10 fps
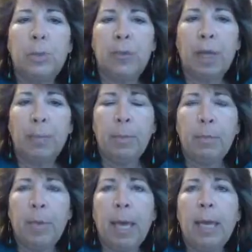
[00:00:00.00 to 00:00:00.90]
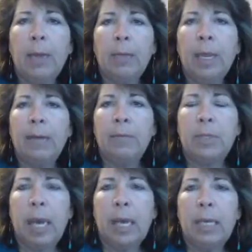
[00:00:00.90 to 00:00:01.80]
Development Plan on the left
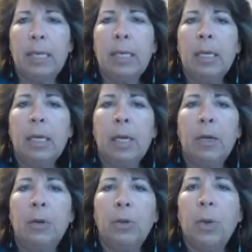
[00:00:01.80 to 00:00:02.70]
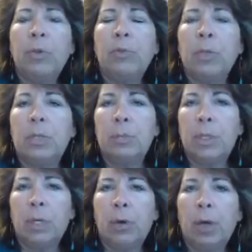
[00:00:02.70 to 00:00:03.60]
side under the reference
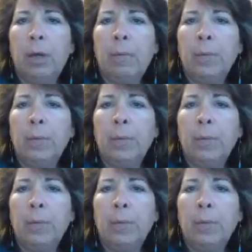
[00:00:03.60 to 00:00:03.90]
material.